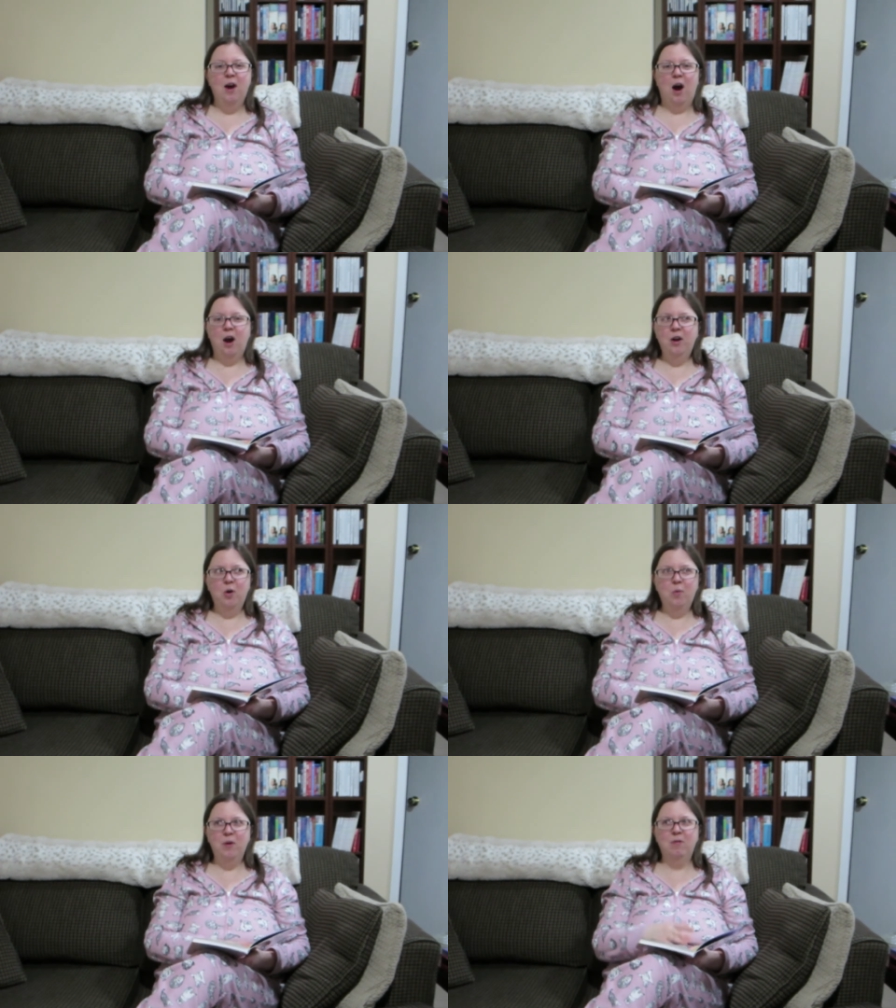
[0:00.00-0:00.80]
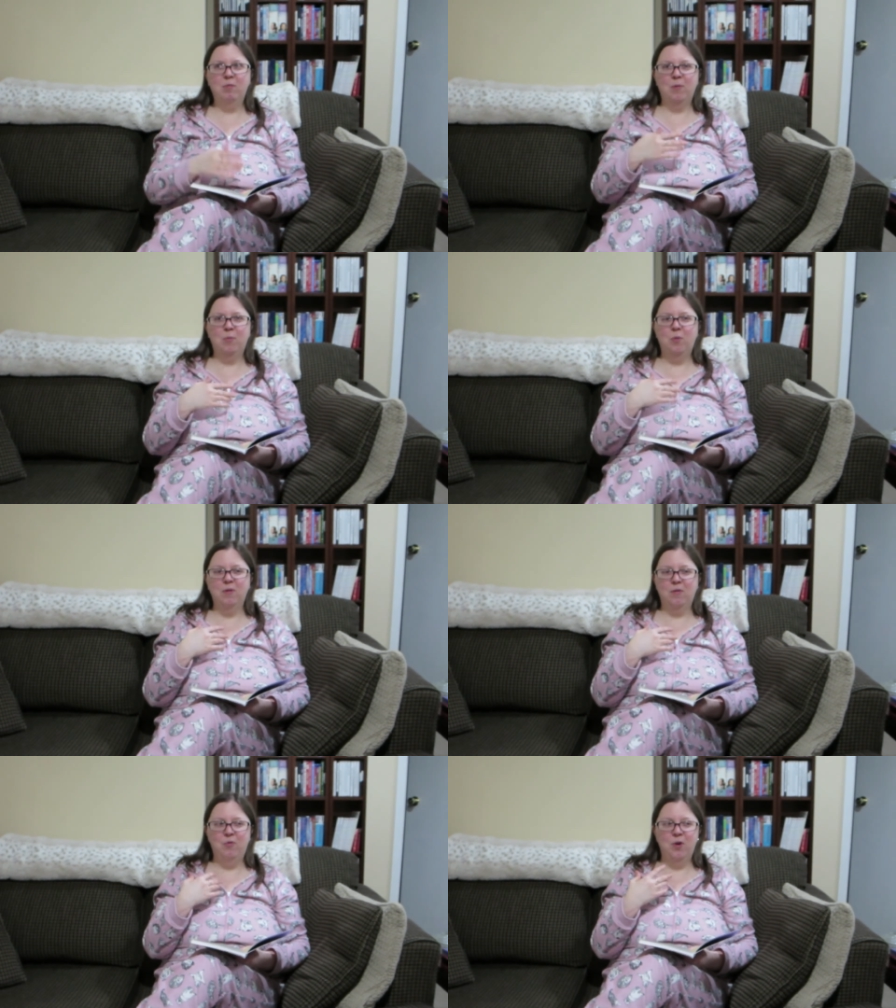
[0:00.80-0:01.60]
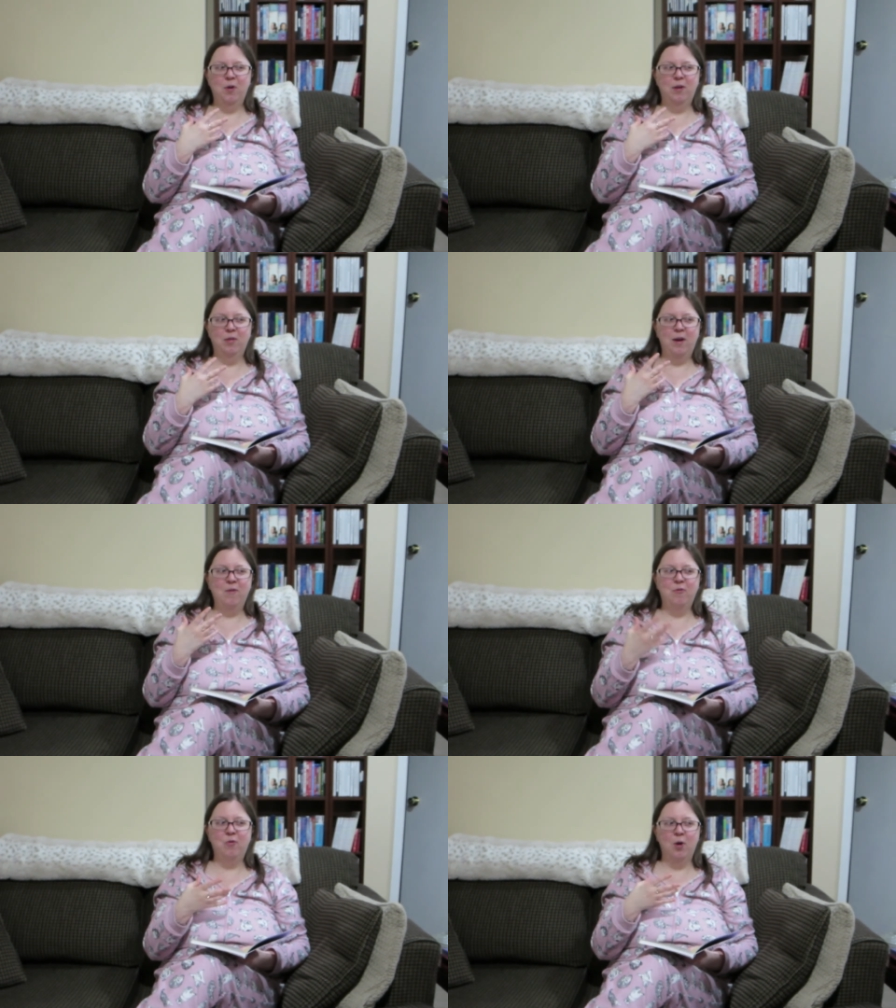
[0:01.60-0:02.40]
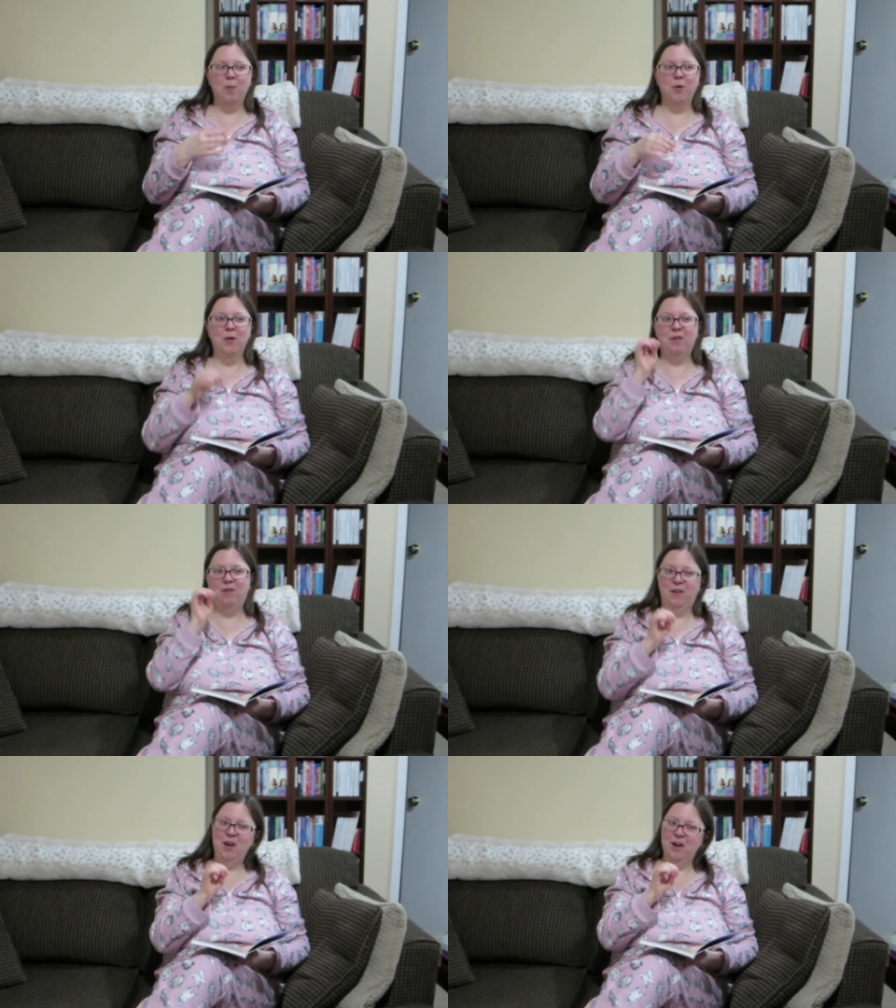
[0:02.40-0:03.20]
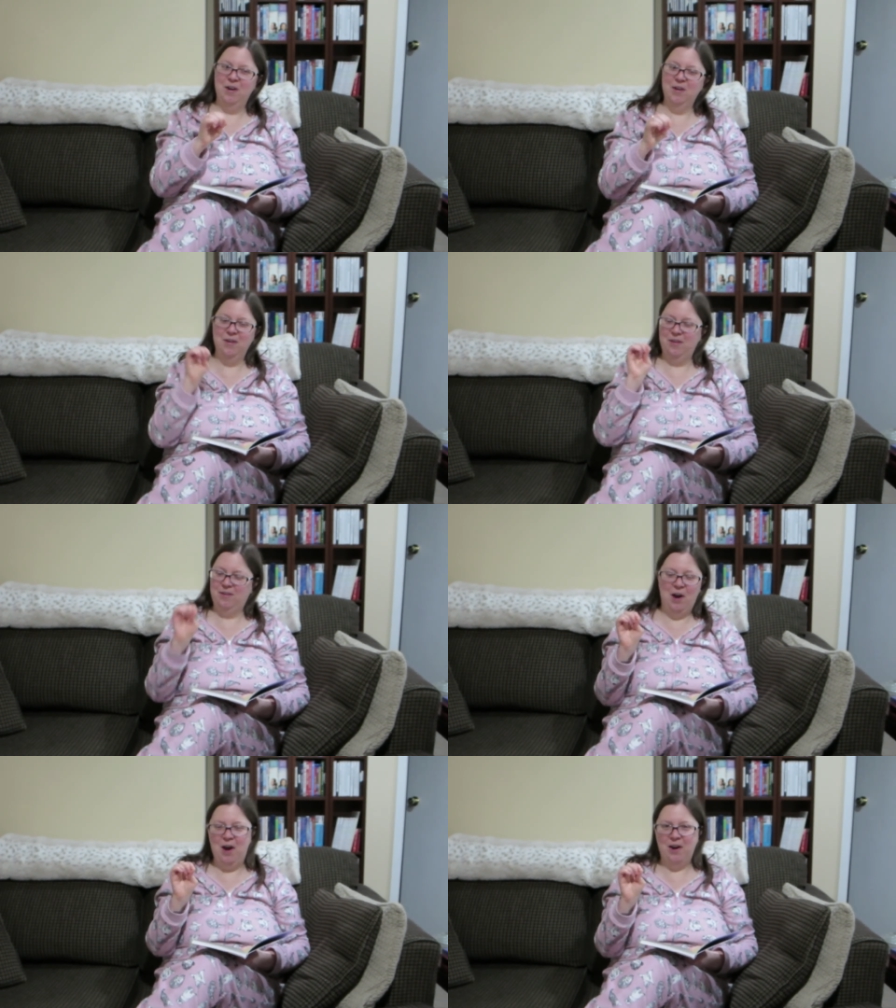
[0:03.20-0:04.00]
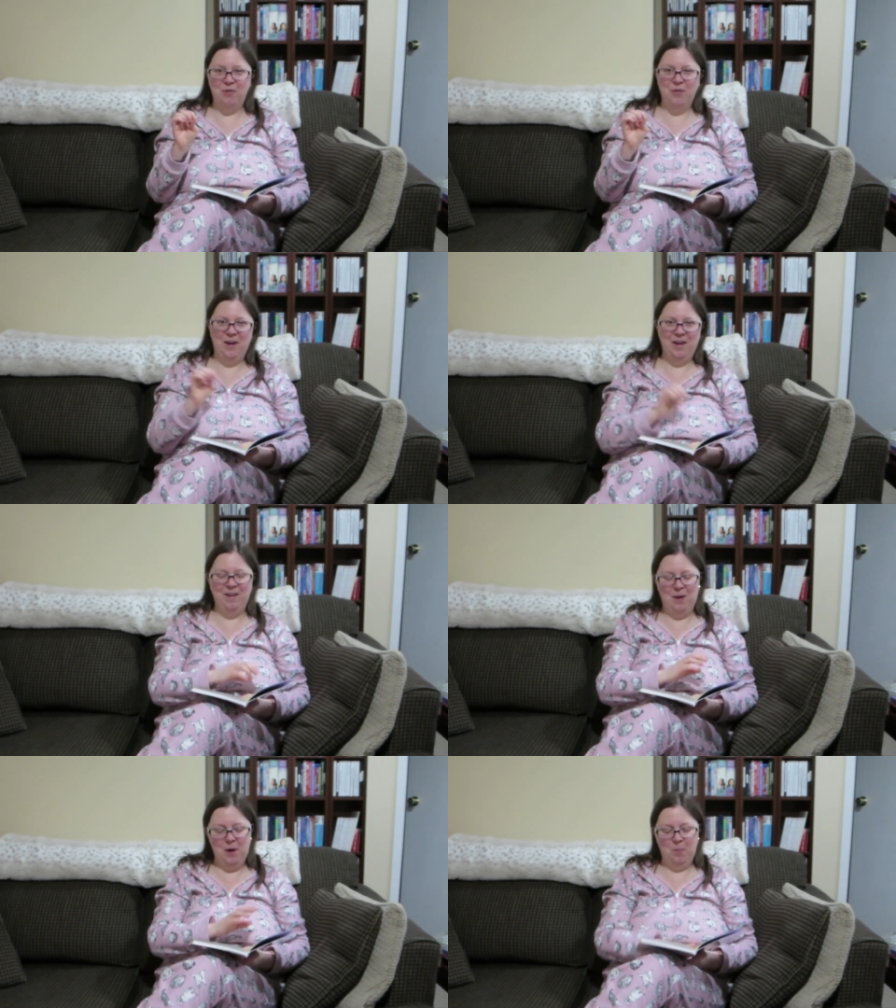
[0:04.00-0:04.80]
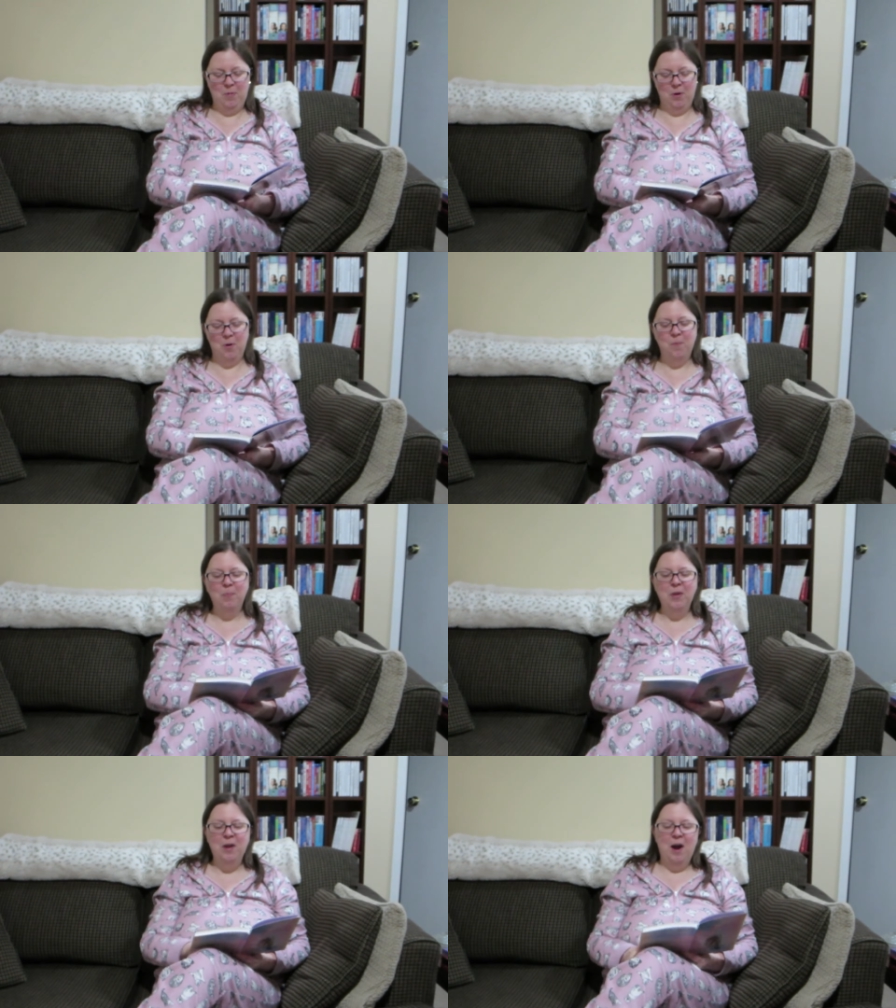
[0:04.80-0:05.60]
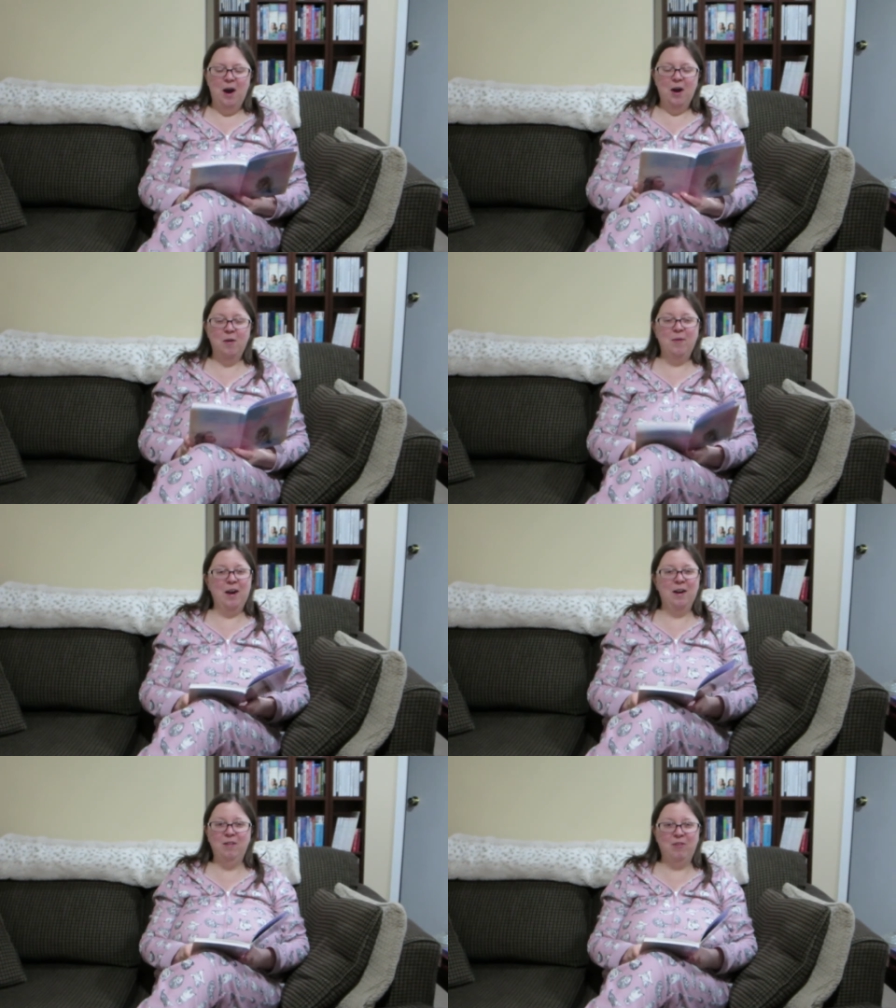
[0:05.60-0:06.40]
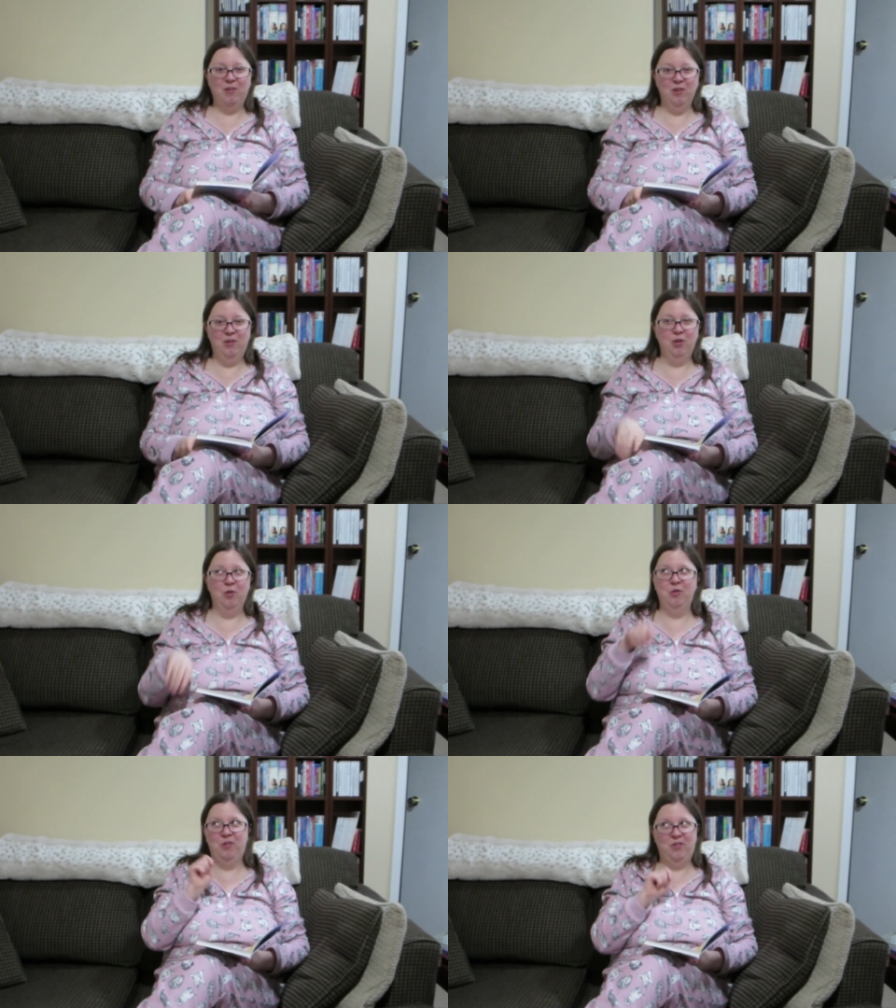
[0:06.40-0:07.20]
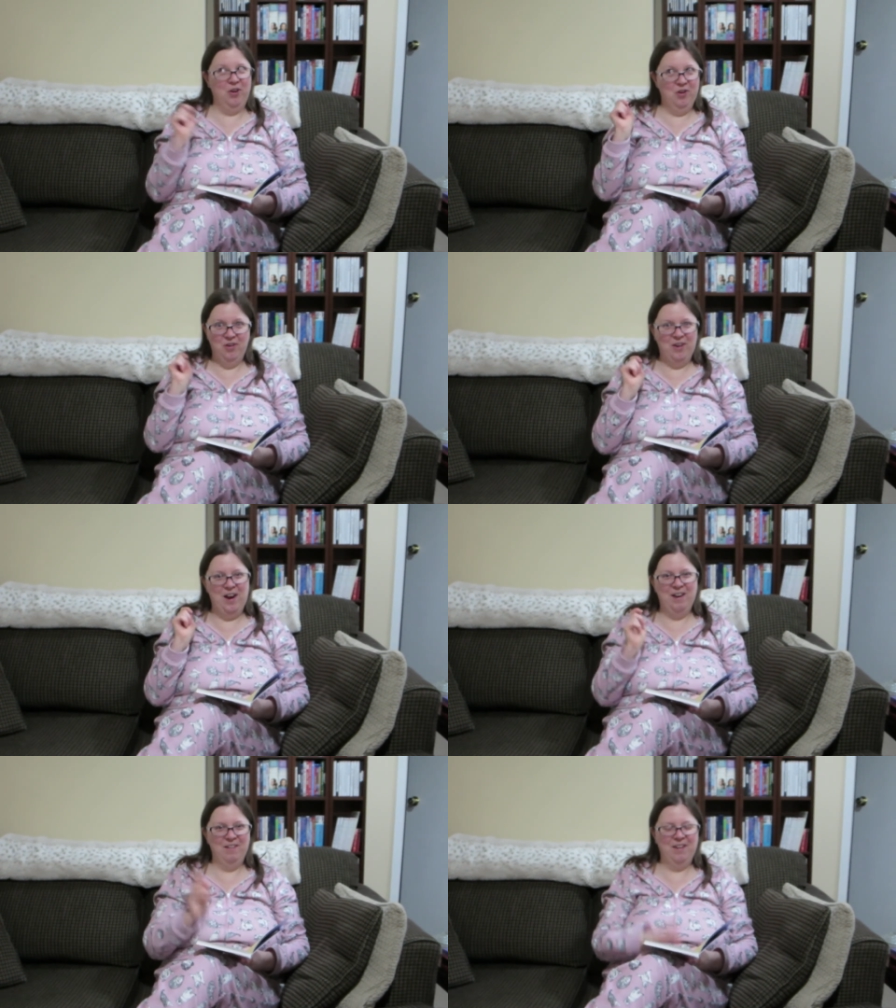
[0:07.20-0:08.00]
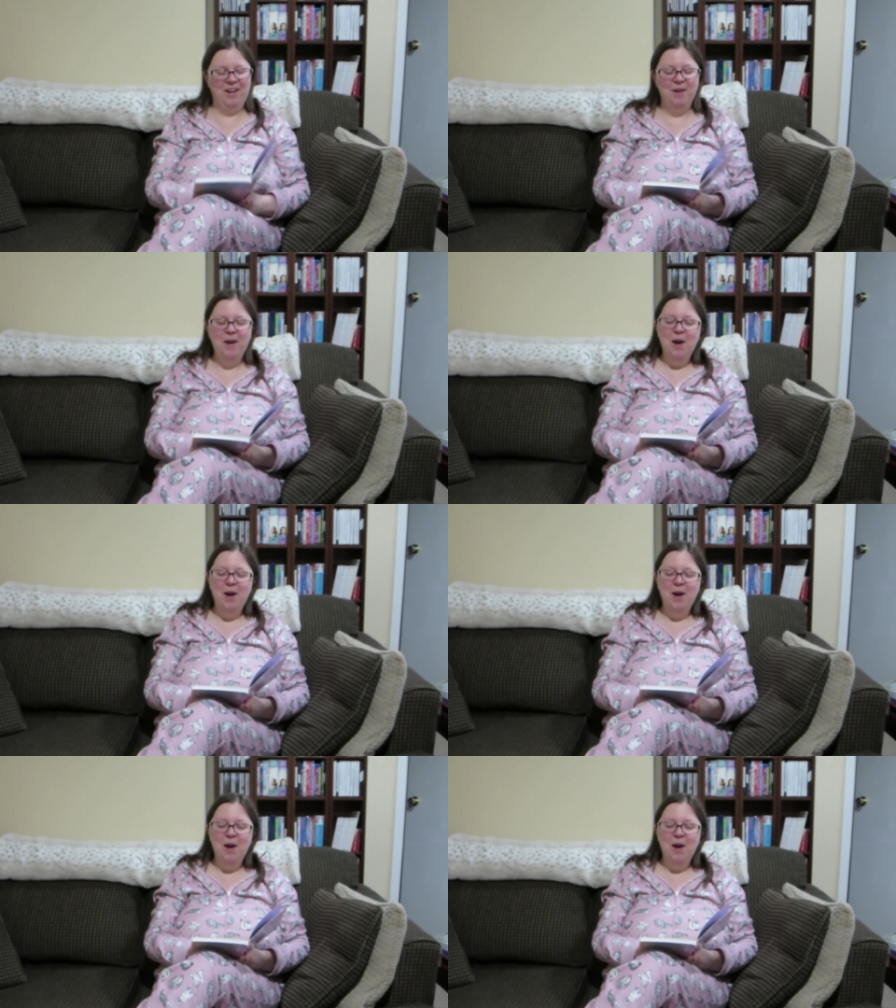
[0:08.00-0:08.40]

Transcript: I always was a very like formal dear diary type girl. Um, and I still do dear diary.